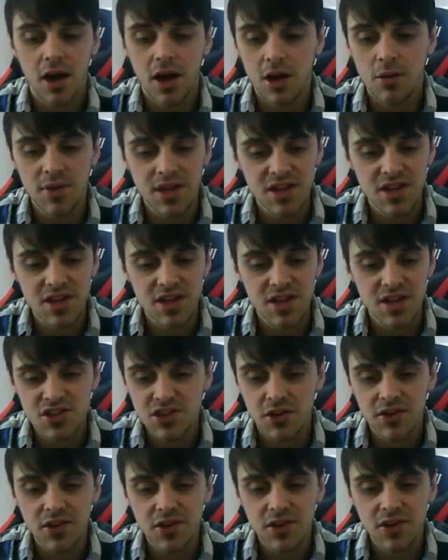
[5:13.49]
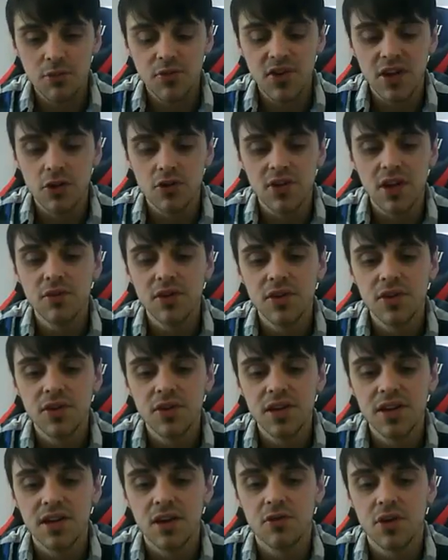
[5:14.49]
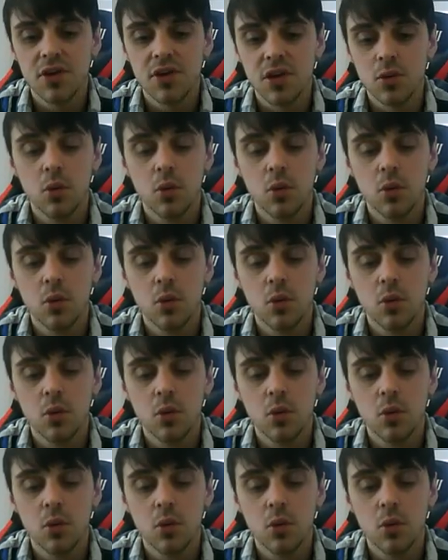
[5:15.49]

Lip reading: It's just something you definitely